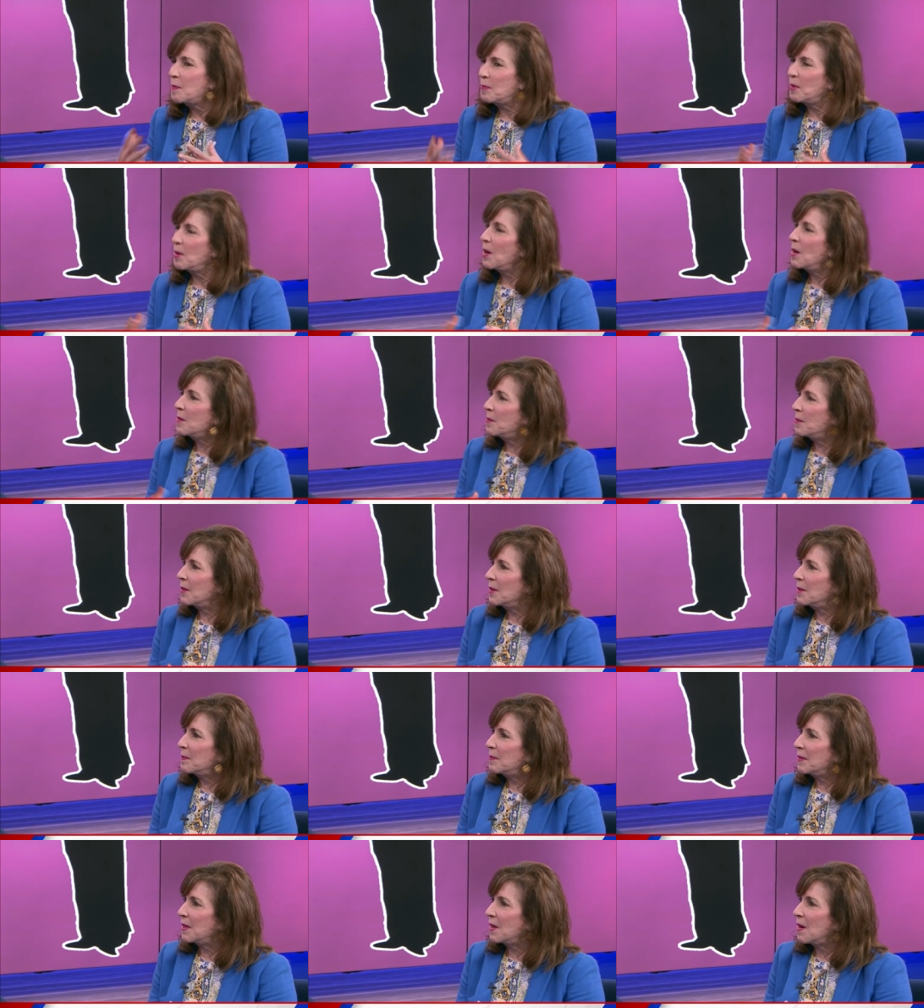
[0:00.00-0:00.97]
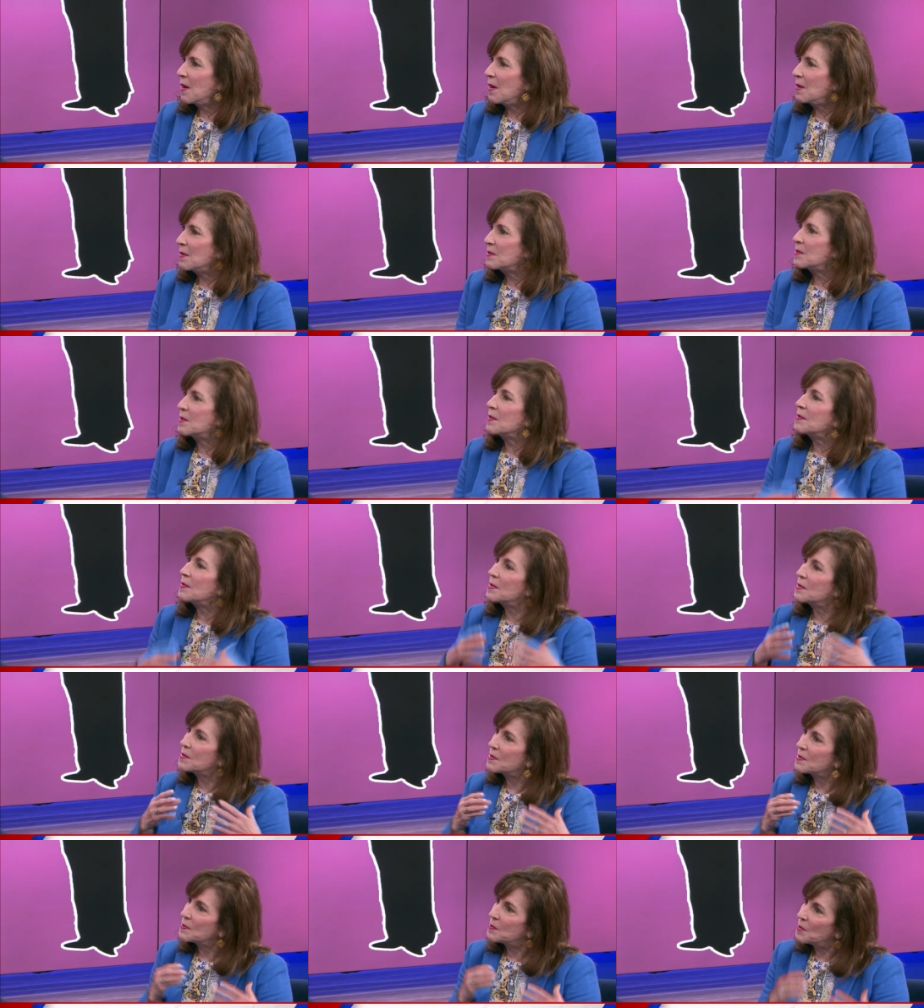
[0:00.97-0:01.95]
appropriate because
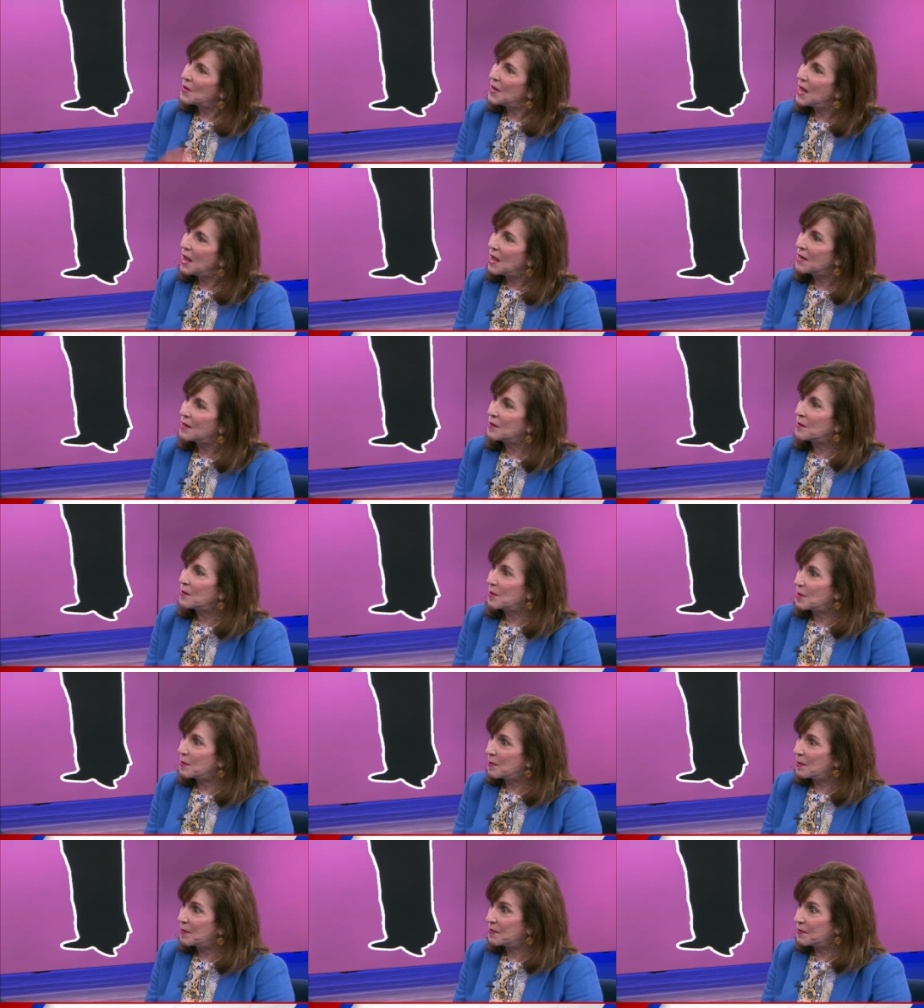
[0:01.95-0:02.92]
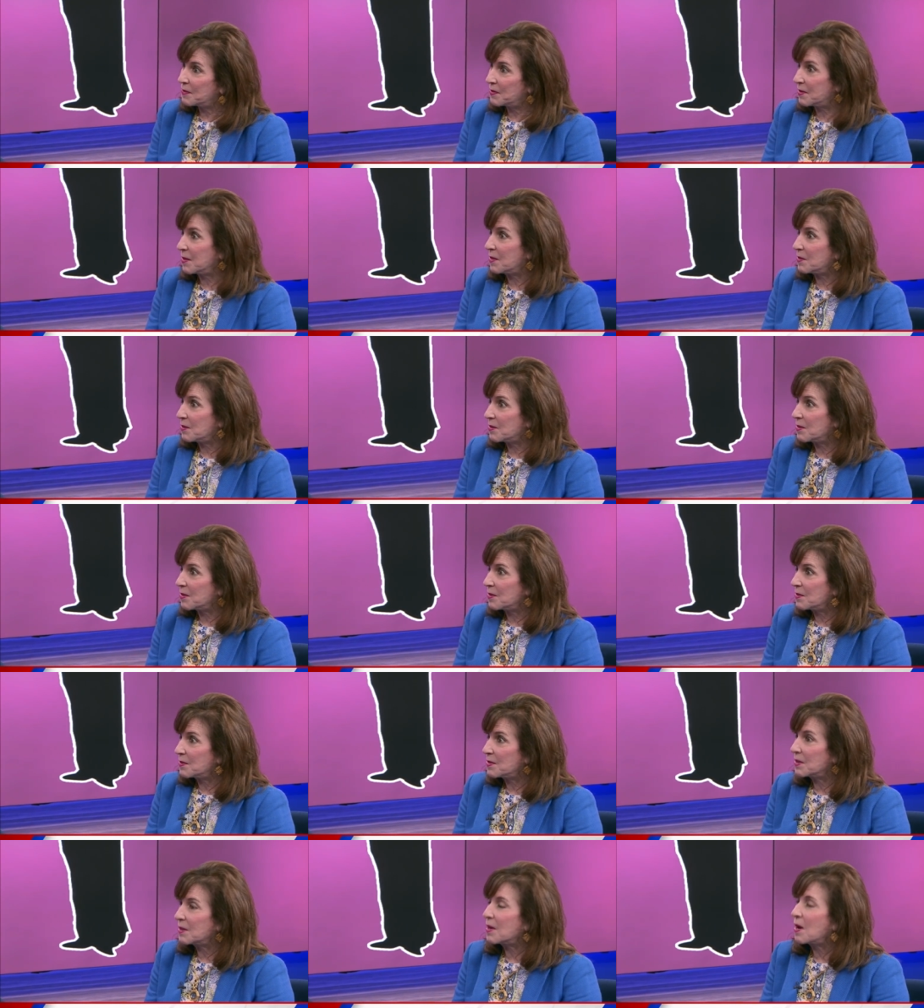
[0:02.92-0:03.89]
this, we had a group of
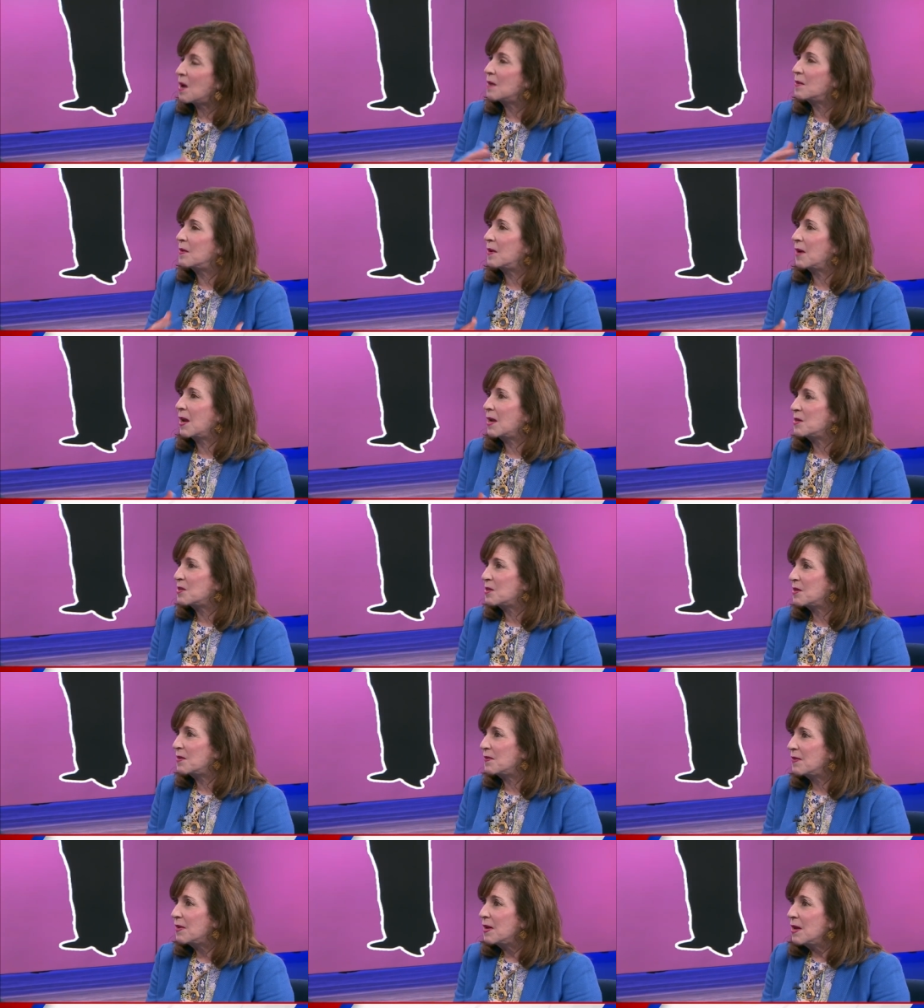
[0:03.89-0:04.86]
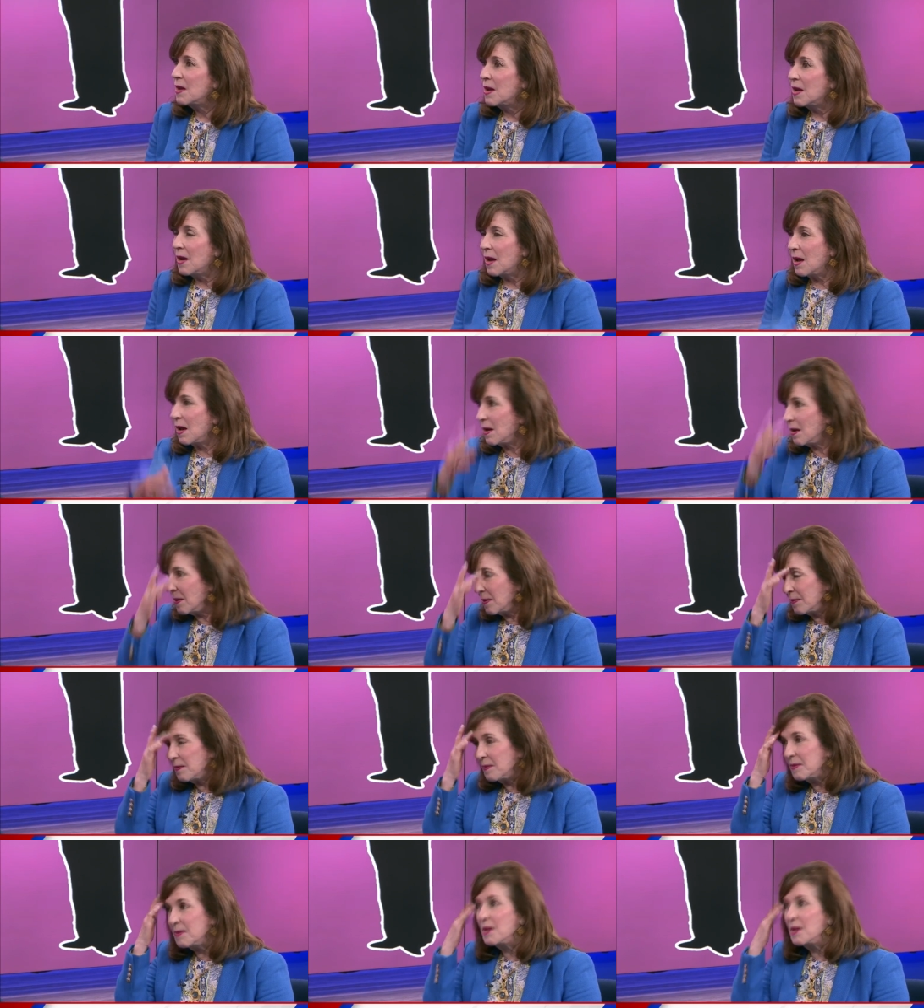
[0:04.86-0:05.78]
sisters, a congregation of uh,